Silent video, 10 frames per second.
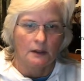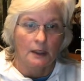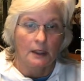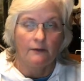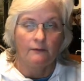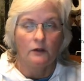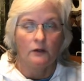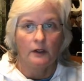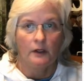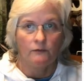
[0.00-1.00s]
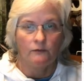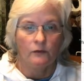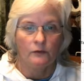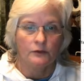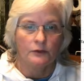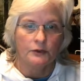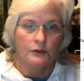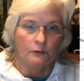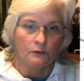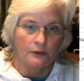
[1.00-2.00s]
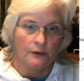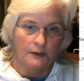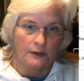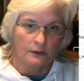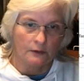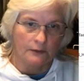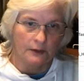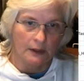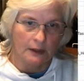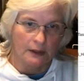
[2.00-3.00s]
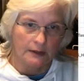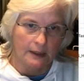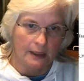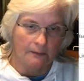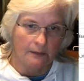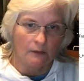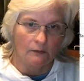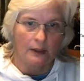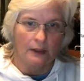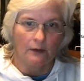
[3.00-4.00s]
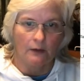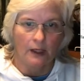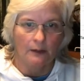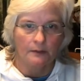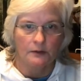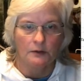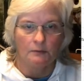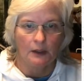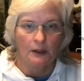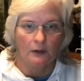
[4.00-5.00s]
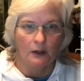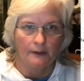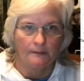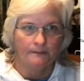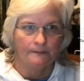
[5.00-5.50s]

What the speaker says: And I have a lot of folders, so this little thing that's happening right now happens to me a lot.